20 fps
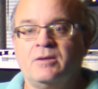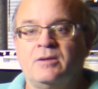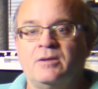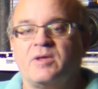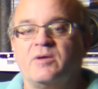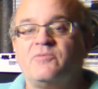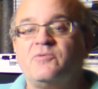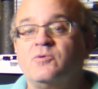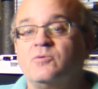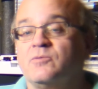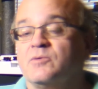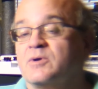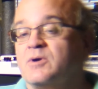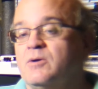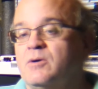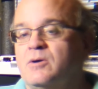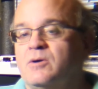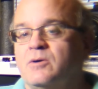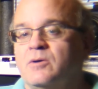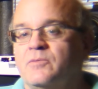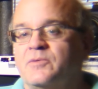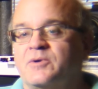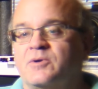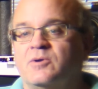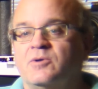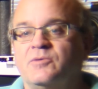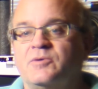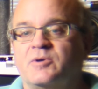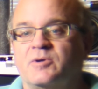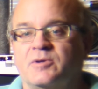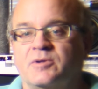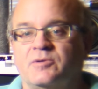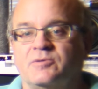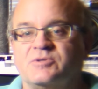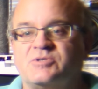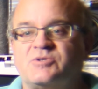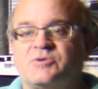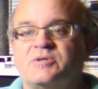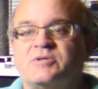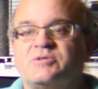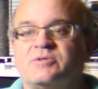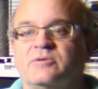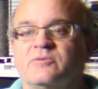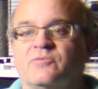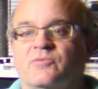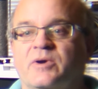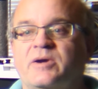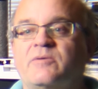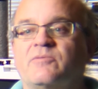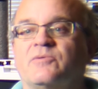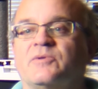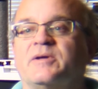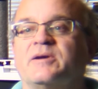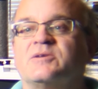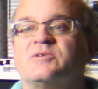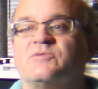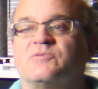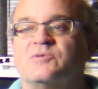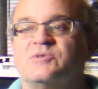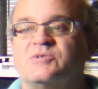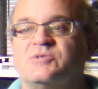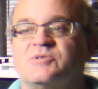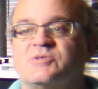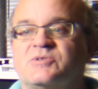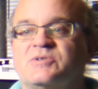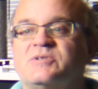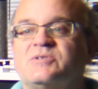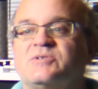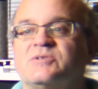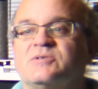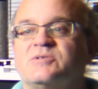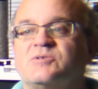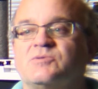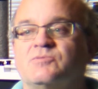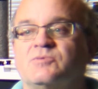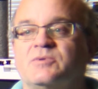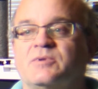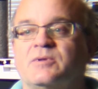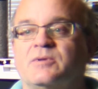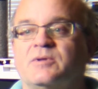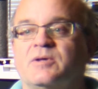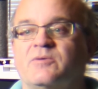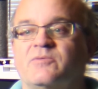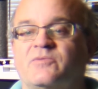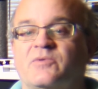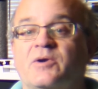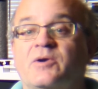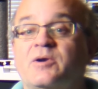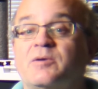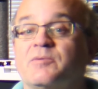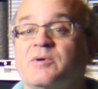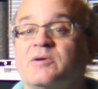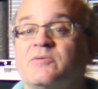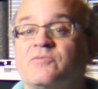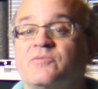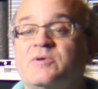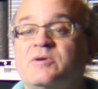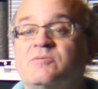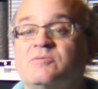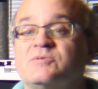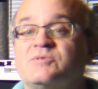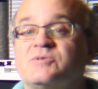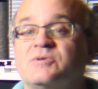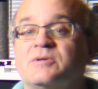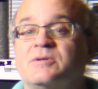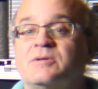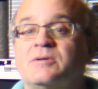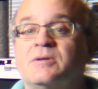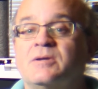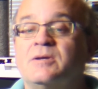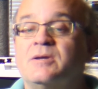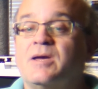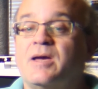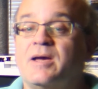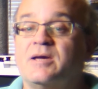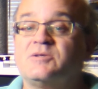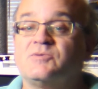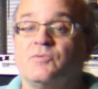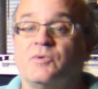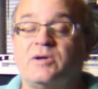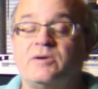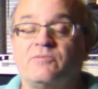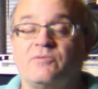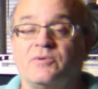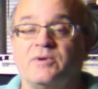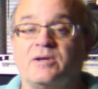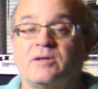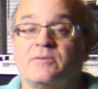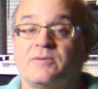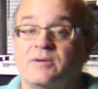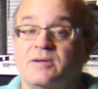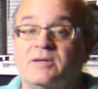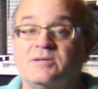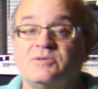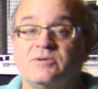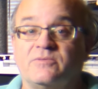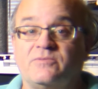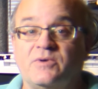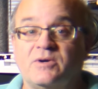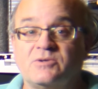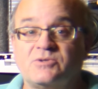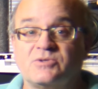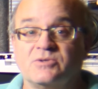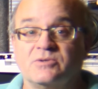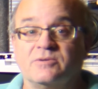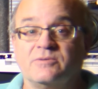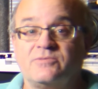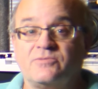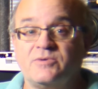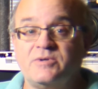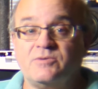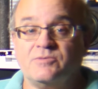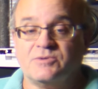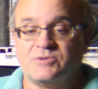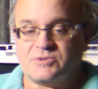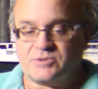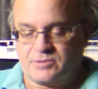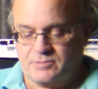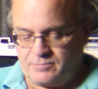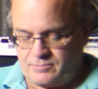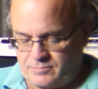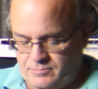If you'll recall the earlier illustration of wavelengths versus distance that vary by frequency, as wavelength is a function of frequency.